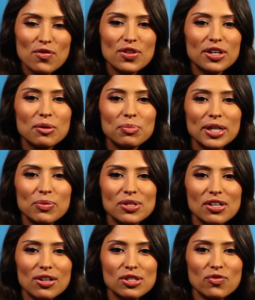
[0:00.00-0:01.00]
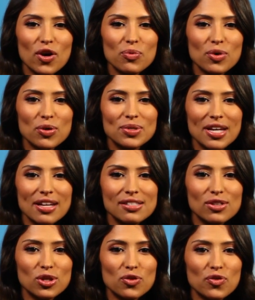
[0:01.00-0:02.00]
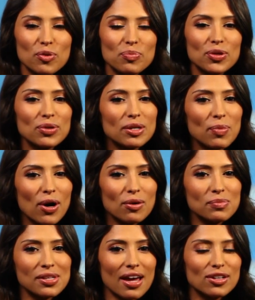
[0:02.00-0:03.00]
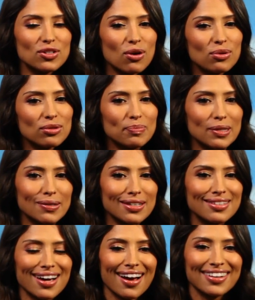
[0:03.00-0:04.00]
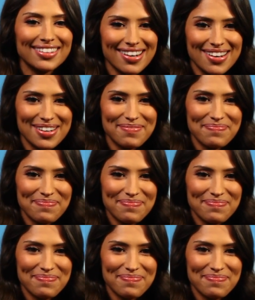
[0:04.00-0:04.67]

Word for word: For the complete results of our road test, look for beauty balms at Total Beauty dot com.